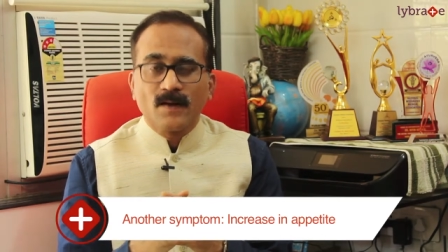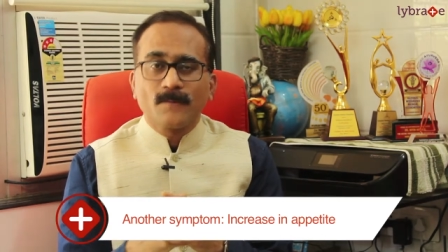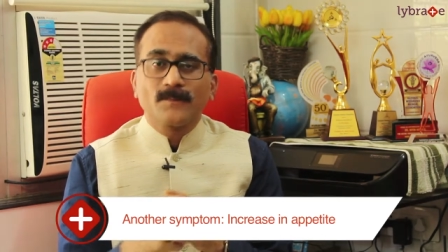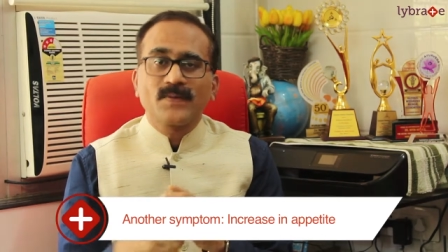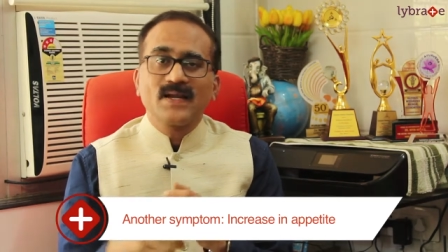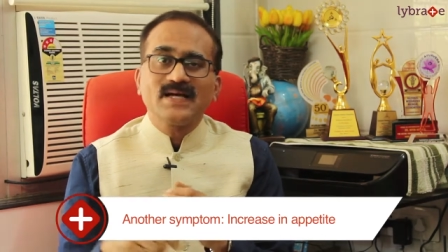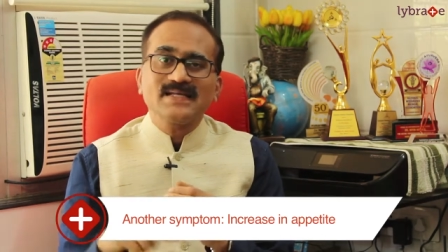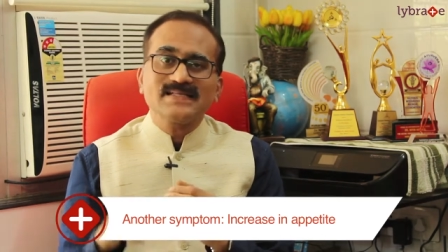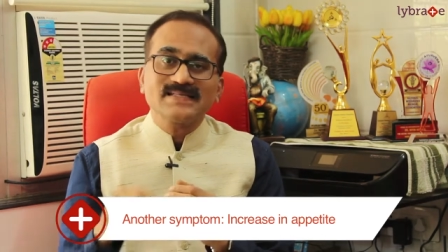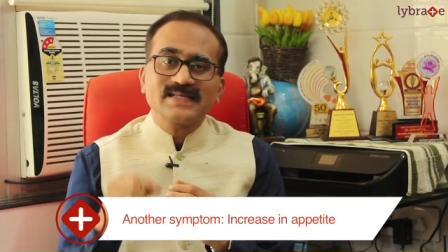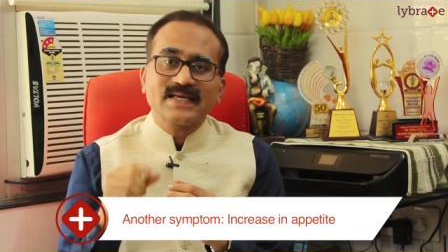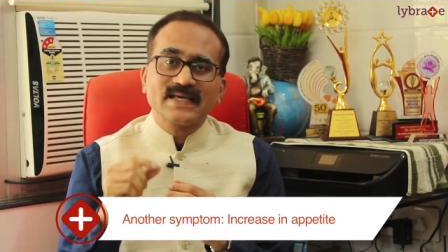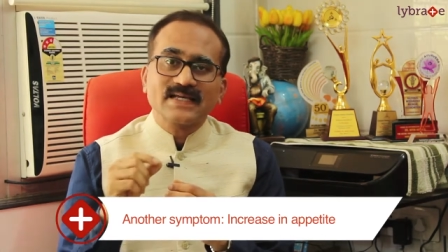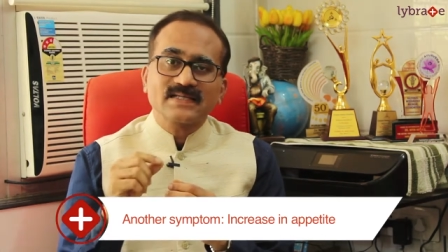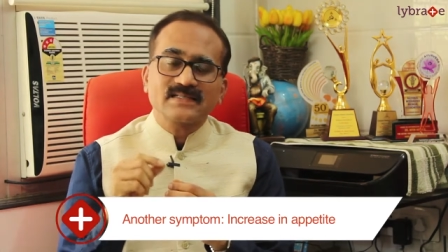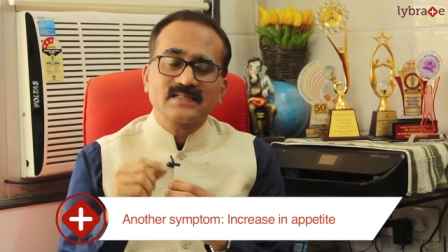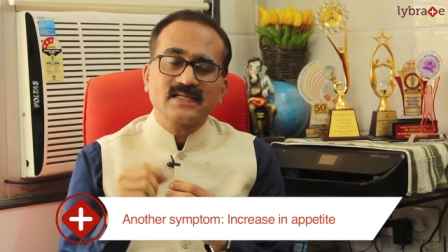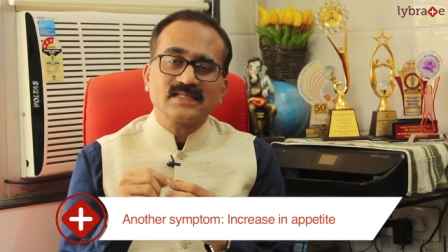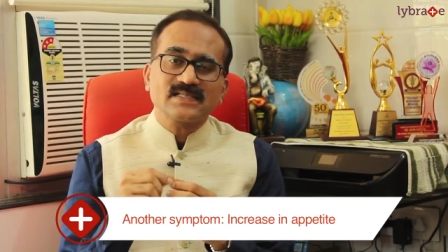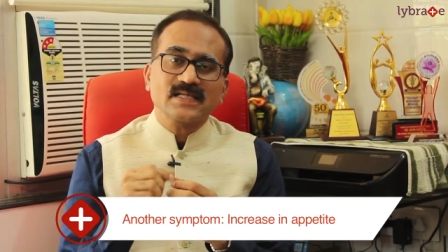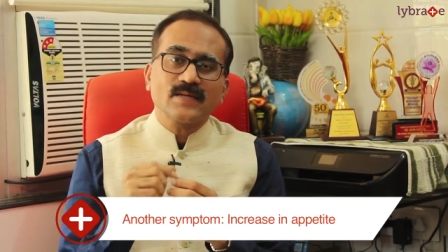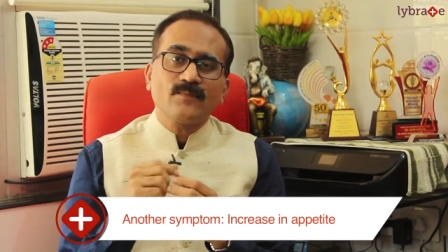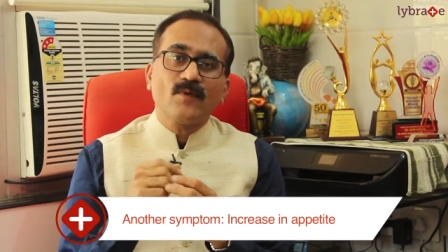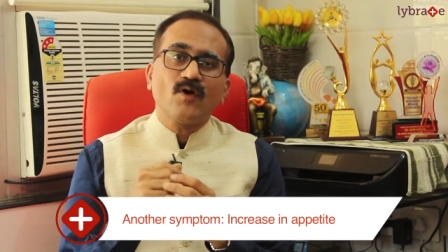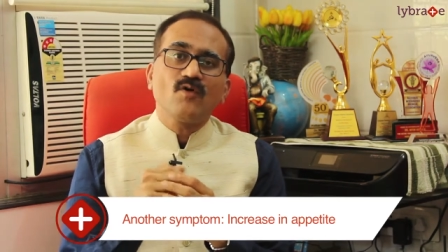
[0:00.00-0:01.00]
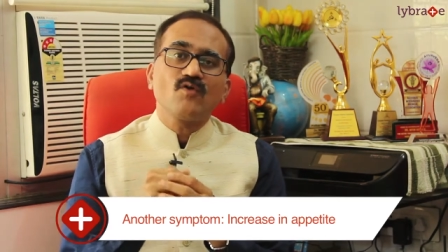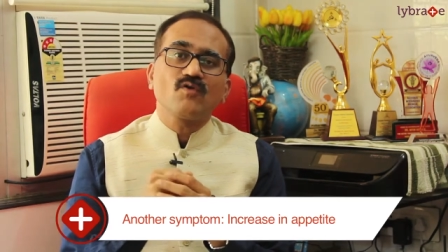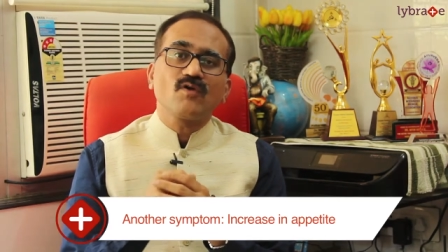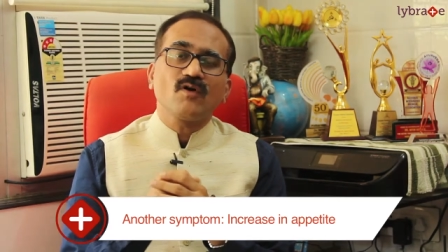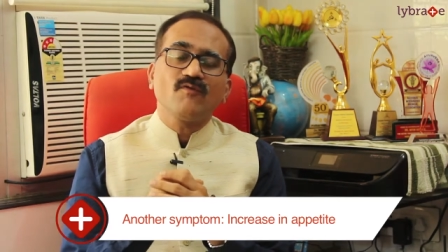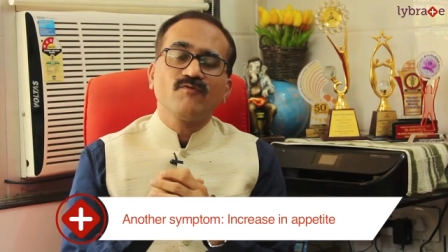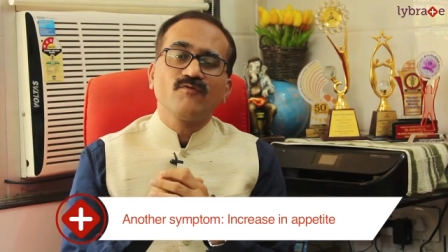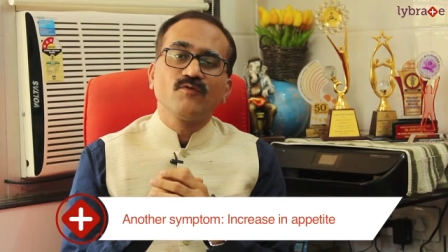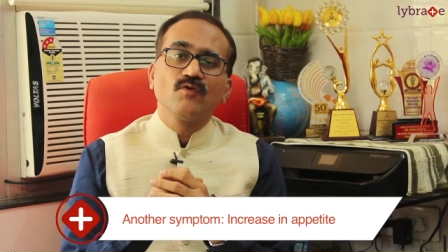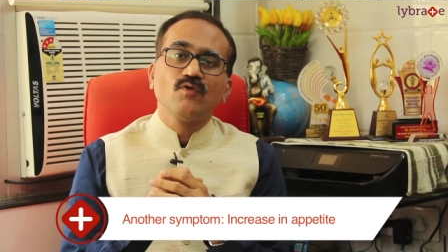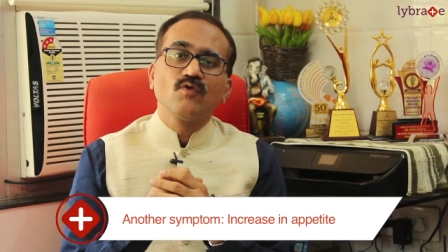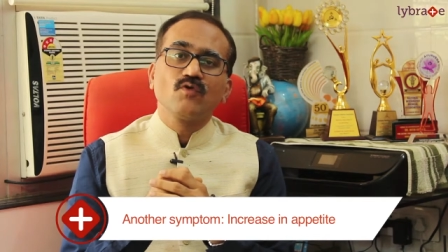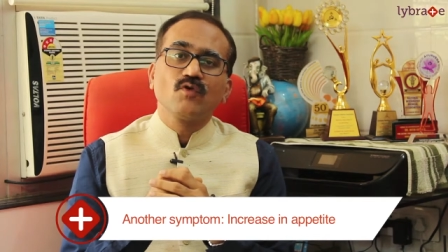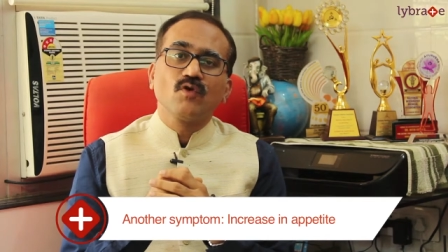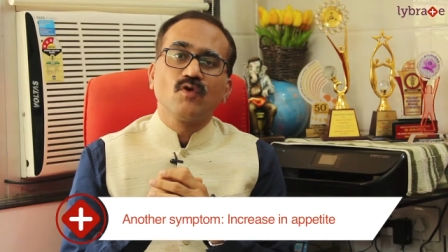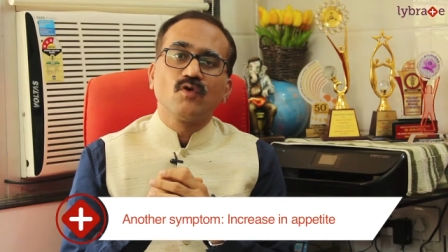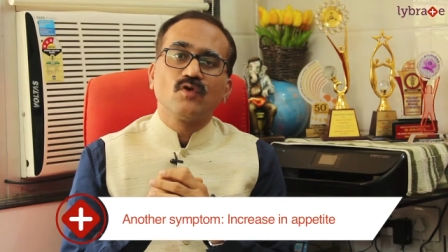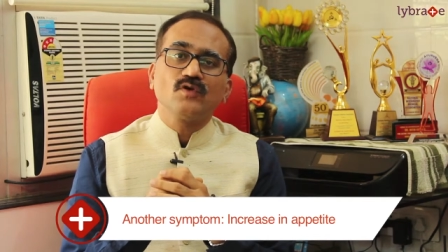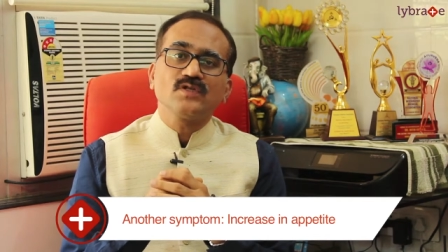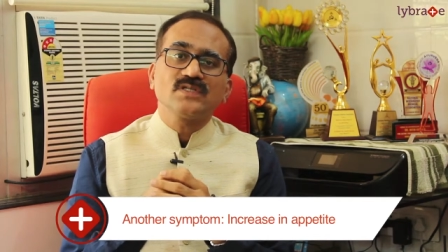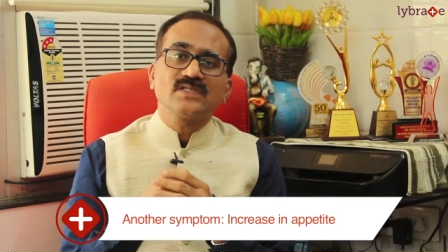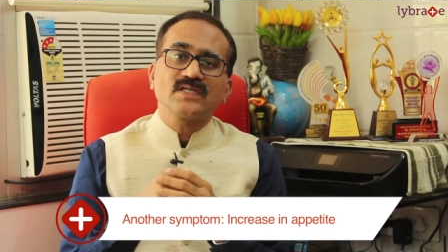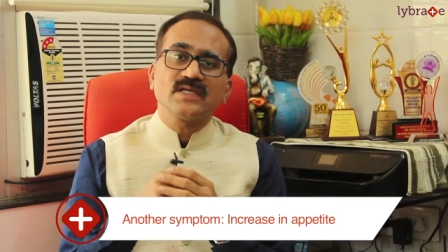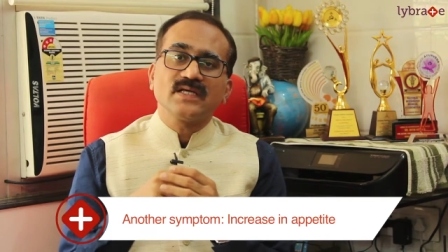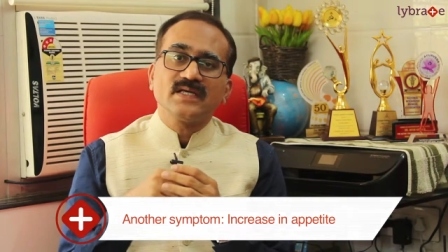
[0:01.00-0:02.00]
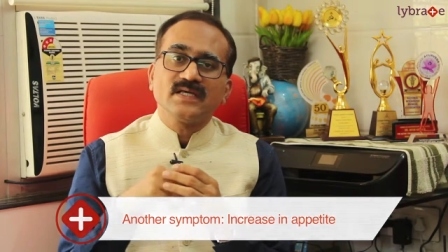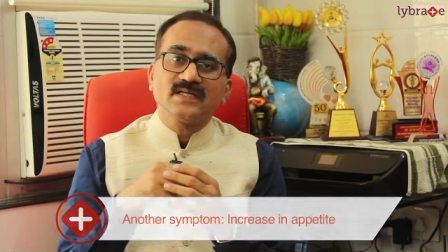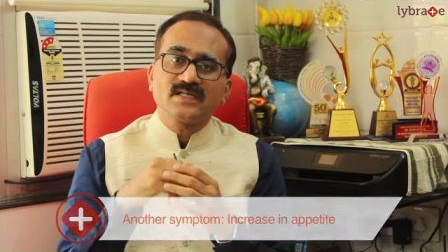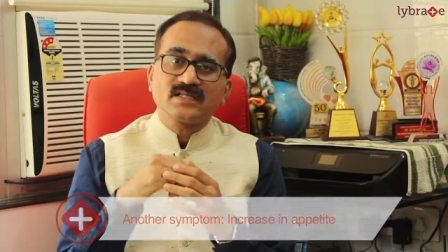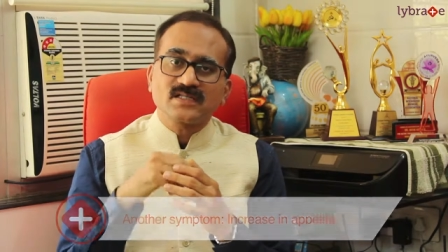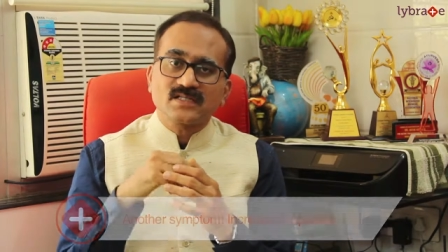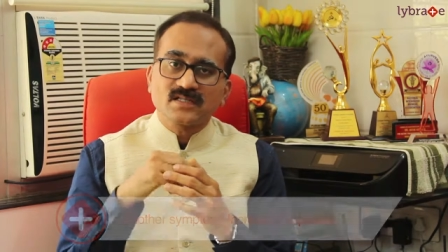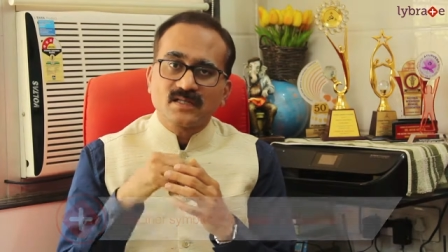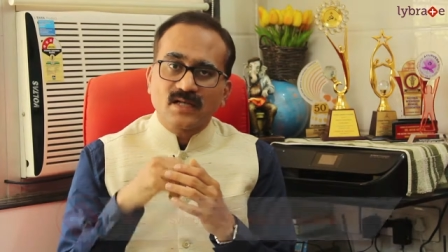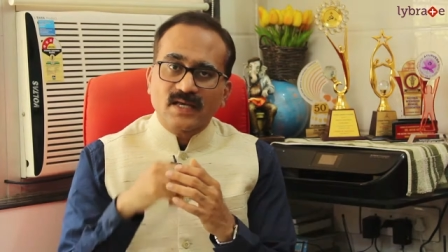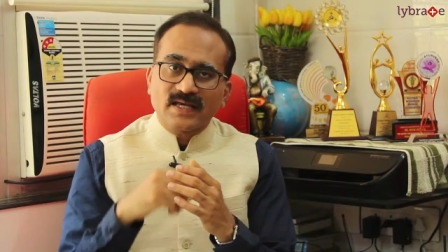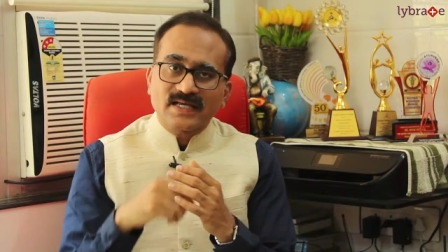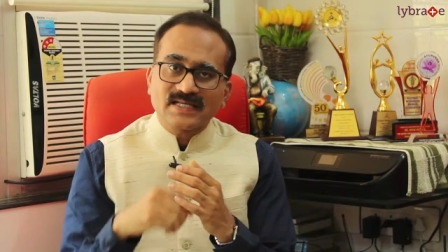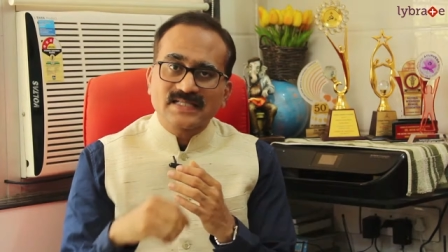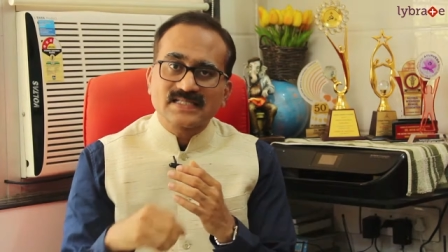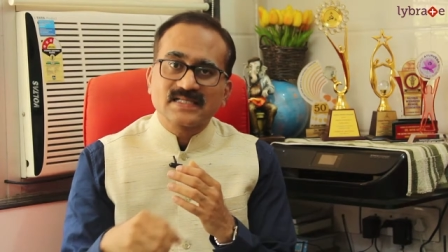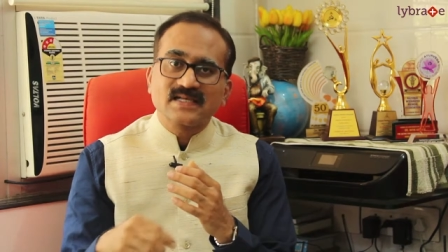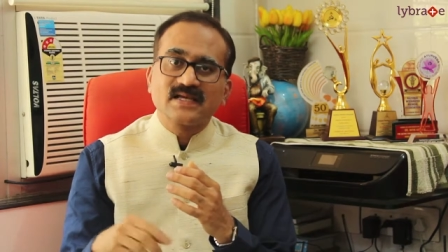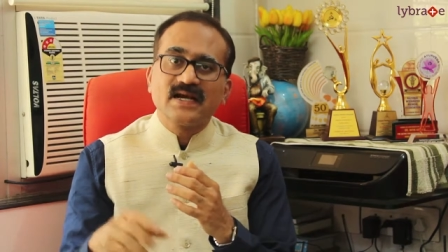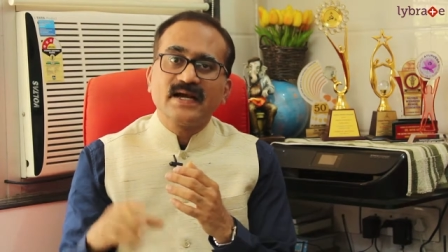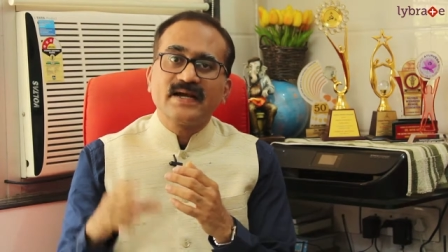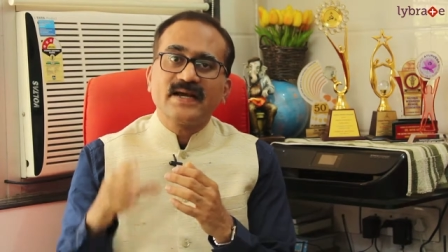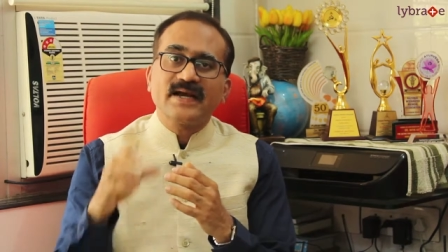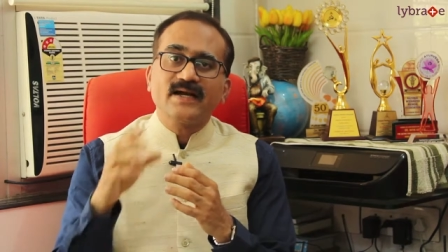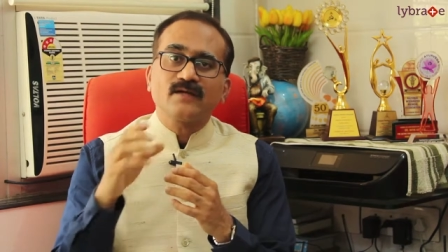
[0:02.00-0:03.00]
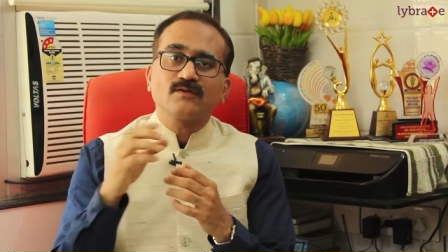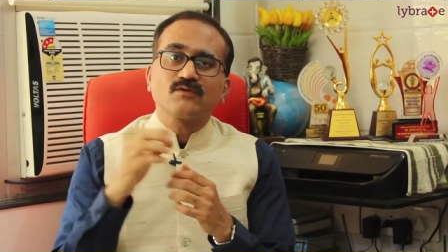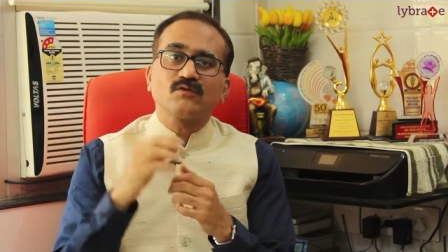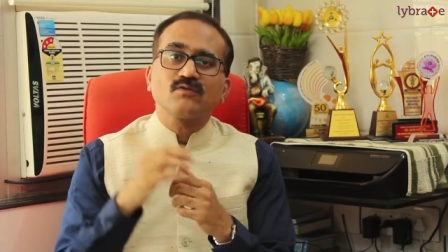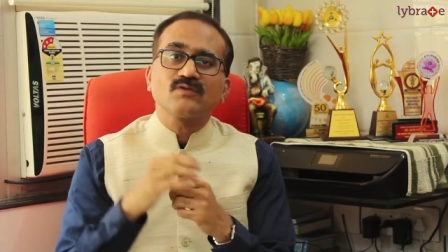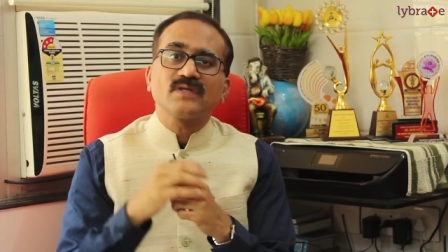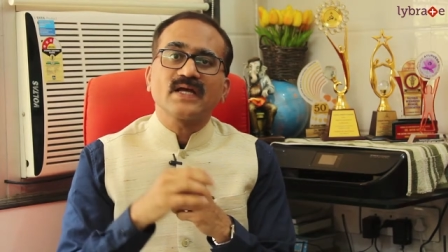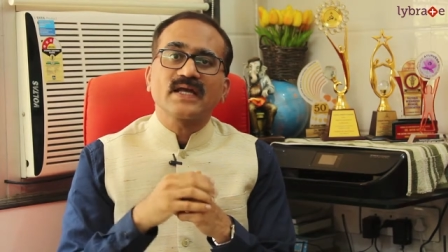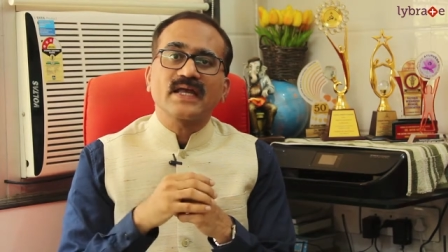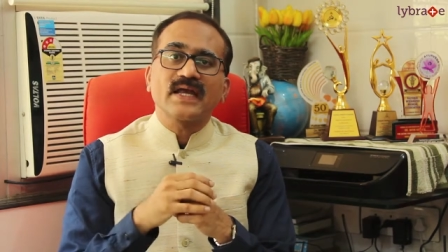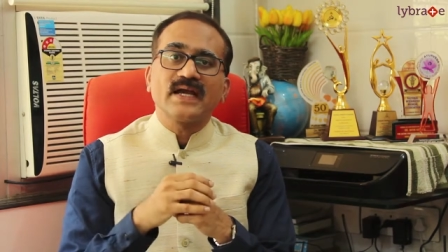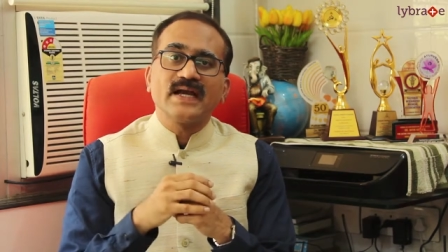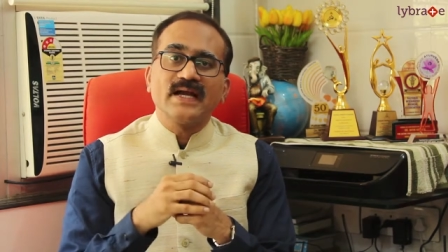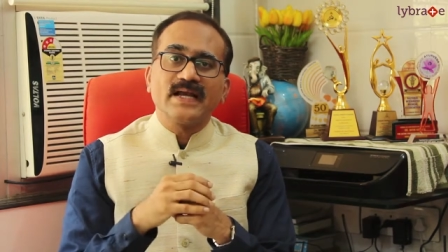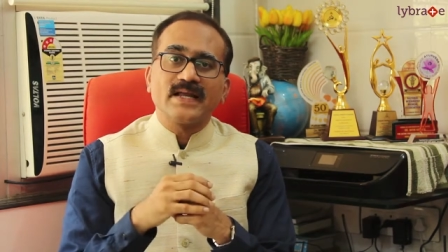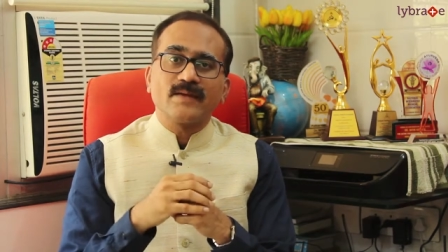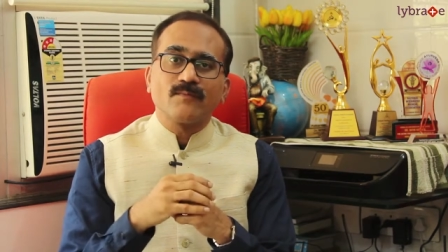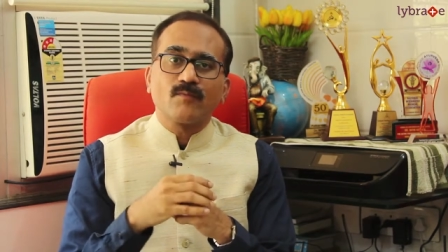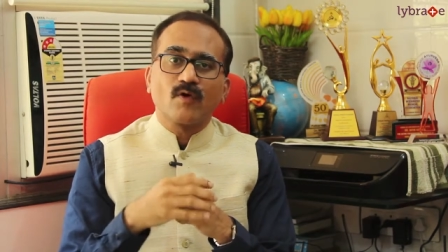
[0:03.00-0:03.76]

Plus excess amount of glucose is excreted through the kidney.